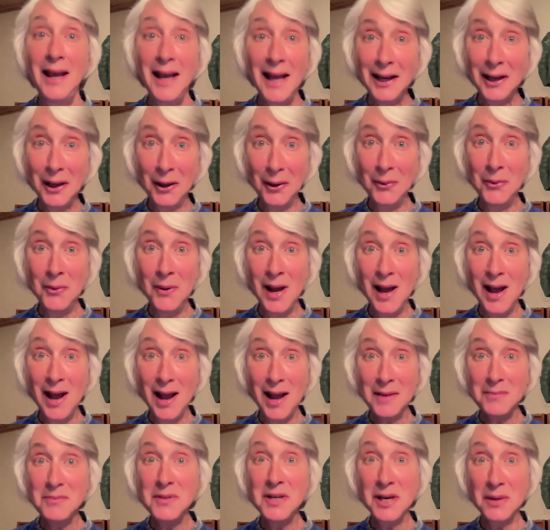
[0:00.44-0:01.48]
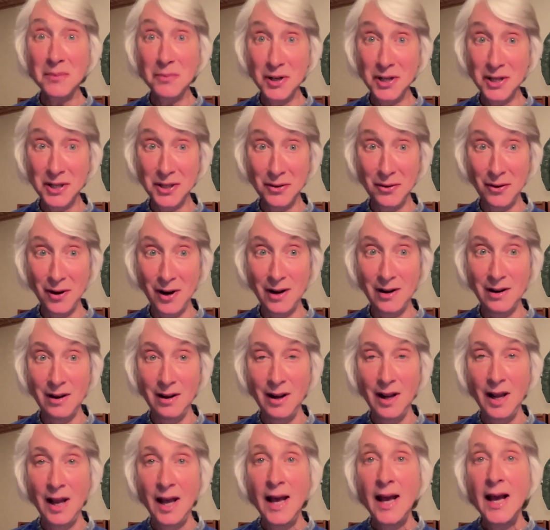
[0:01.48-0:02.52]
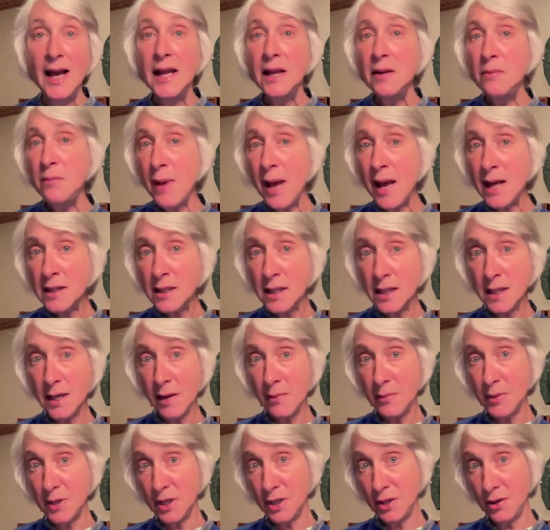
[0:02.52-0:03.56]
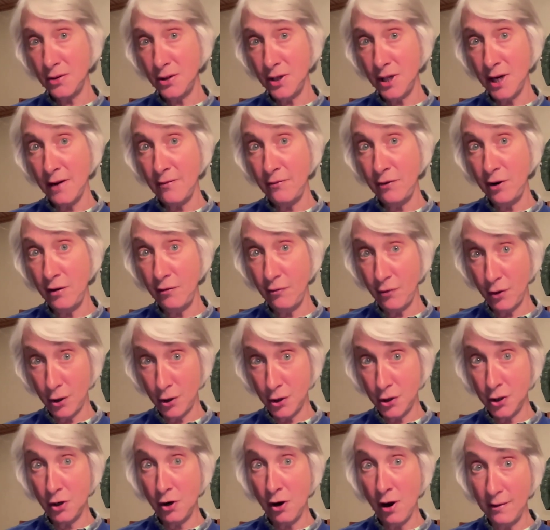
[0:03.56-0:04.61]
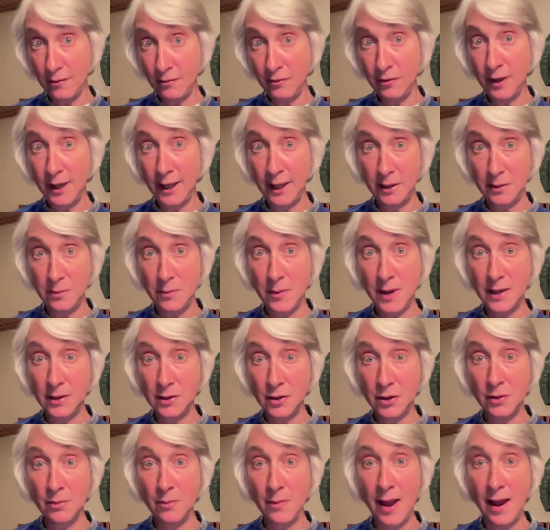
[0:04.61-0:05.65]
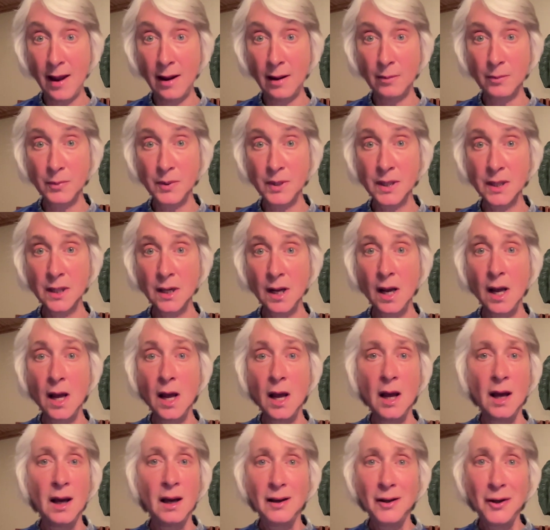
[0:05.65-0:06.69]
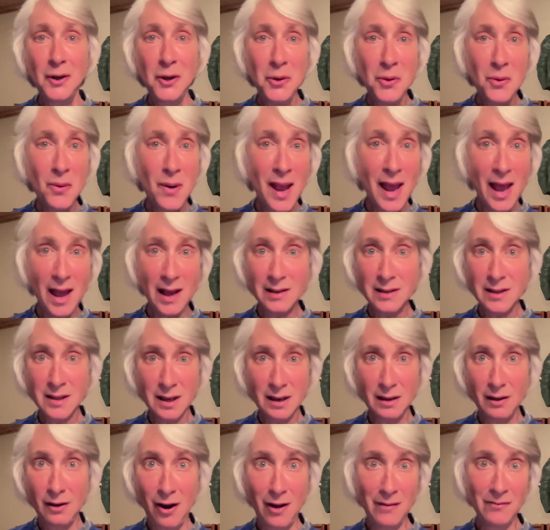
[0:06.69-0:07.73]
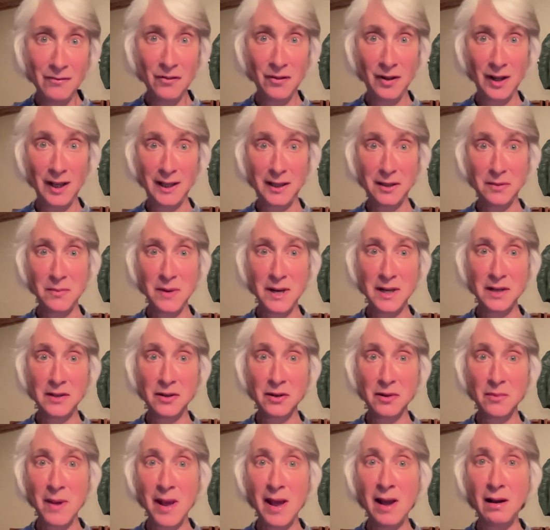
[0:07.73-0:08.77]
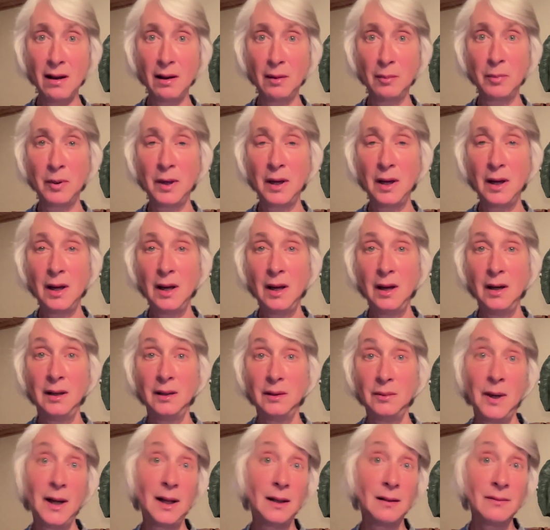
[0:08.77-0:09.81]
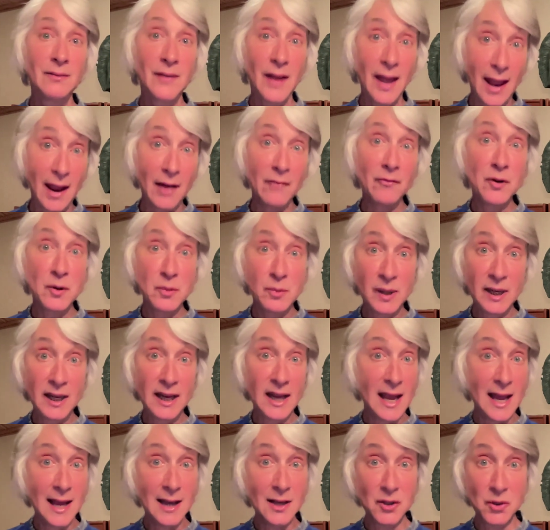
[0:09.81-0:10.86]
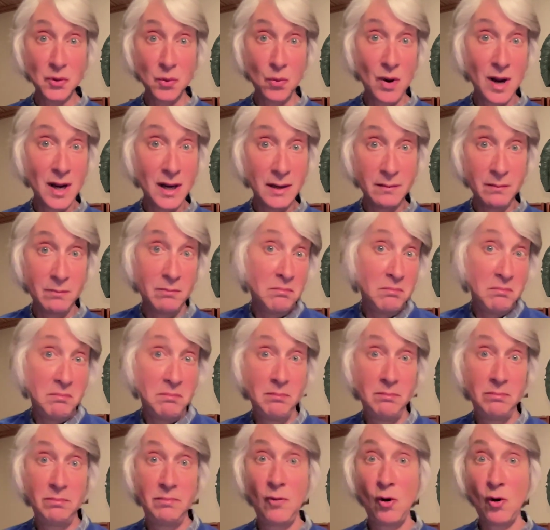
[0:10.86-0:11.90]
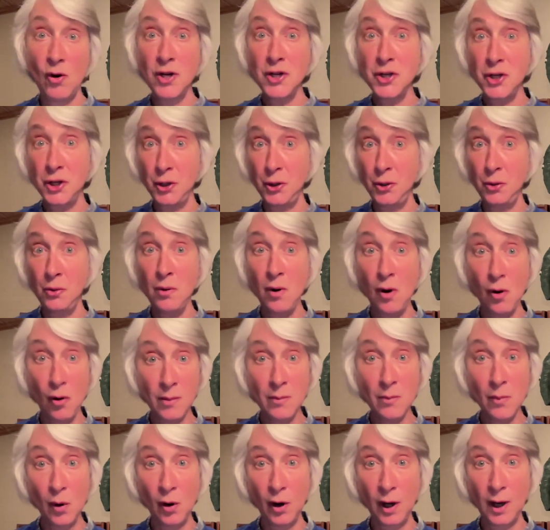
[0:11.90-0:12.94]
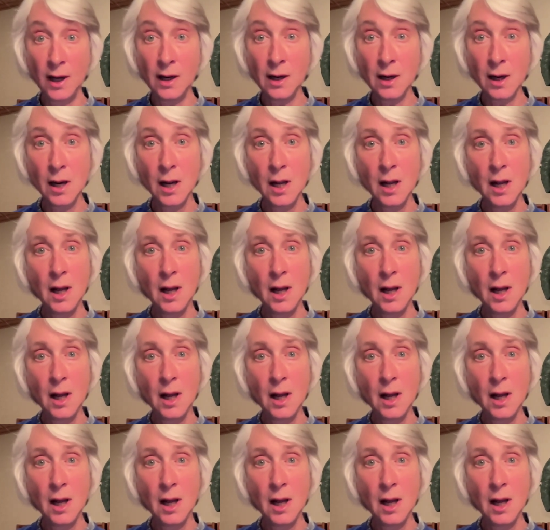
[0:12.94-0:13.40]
Hello, I'm Deborah Sword. In past episodes, I've referred to conflict mental maps. Who has a conflict mental map? Well, everybody has one or two or more.